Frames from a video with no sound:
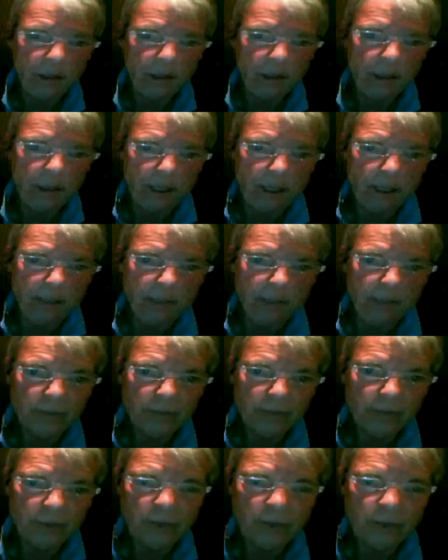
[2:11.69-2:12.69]

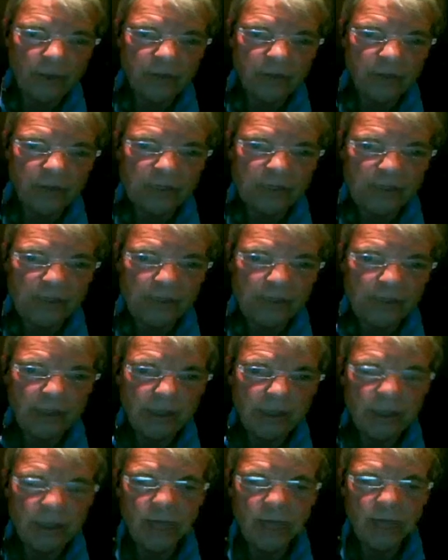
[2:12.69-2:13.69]
We'll have
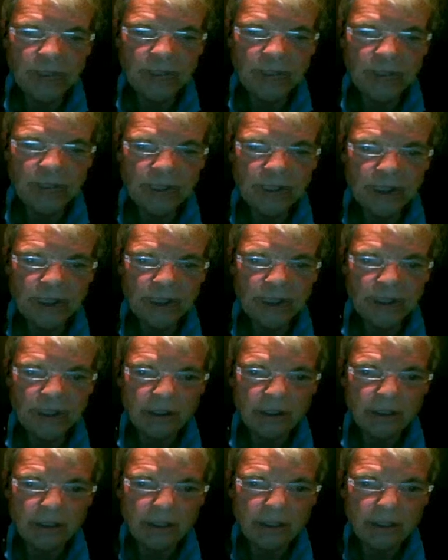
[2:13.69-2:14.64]
deep recessions